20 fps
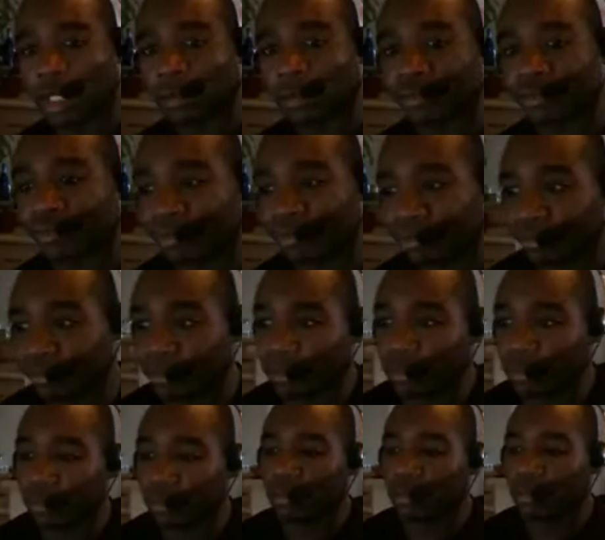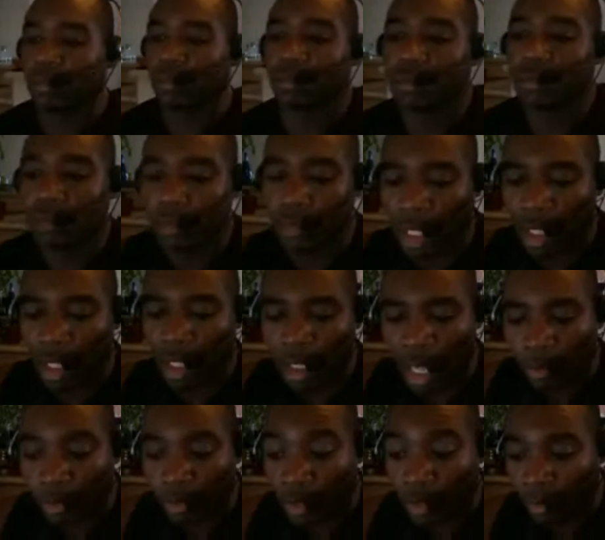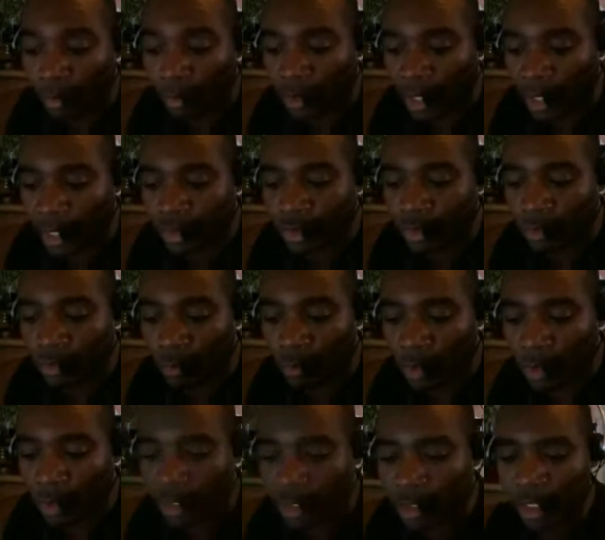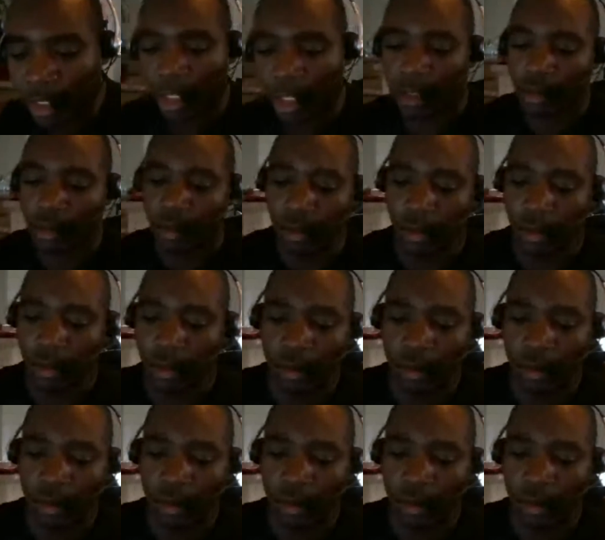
I would like to one day,